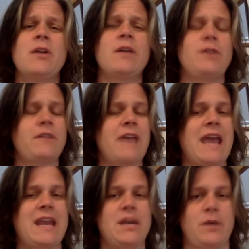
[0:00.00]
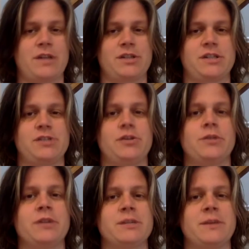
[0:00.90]
If you have any questions, you
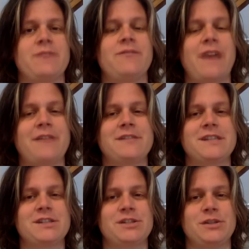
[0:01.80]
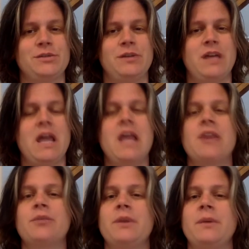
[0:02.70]
can reach me at
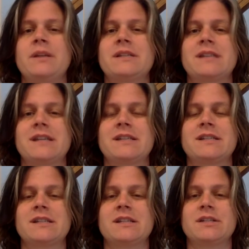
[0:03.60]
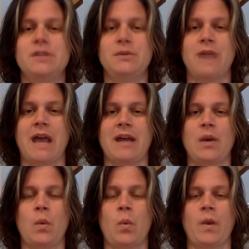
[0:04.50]

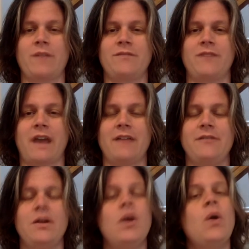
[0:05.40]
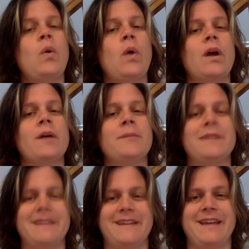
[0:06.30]
562-316-2915 or
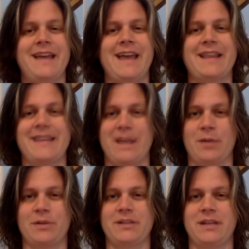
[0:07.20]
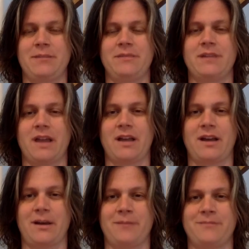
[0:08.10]

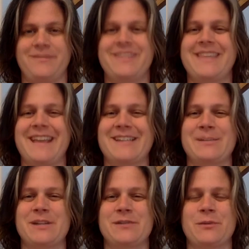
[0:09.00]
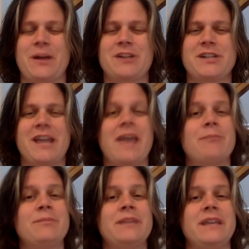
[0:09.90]
melinda@theelmerteam.com. Thanks so much for watching,
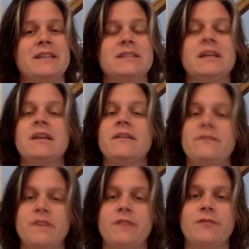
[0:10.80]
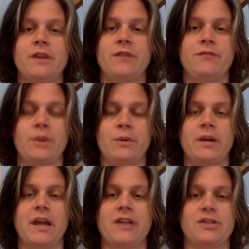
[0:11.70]
and please feel free to
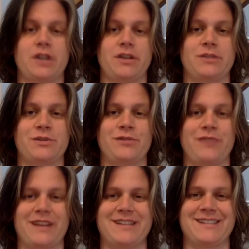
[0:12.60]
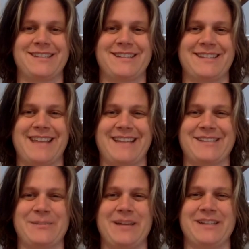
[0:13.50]
forward and share this with your friends.
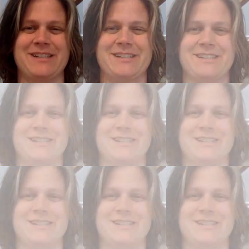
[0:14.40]
Thanks so much.